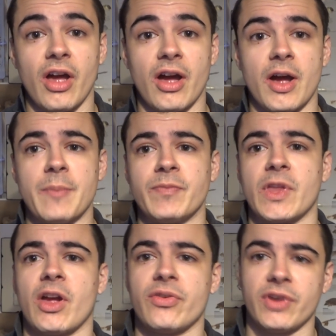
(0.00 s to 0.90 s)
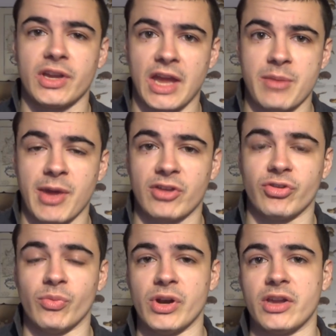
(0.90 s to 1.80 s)
I think
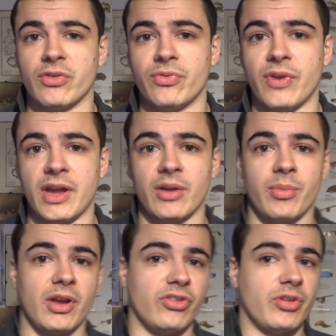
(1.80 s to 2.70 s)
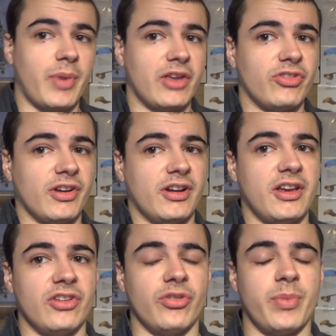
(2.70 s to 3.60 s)
ABEK's a really good thing because it
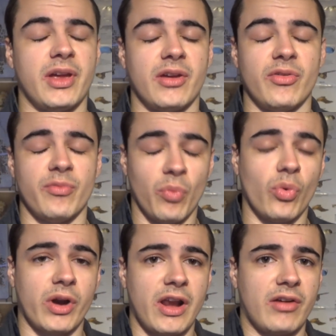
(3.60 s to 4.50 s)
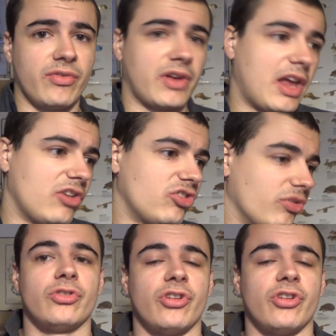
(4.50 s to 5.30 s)
basically is a bit more clarification.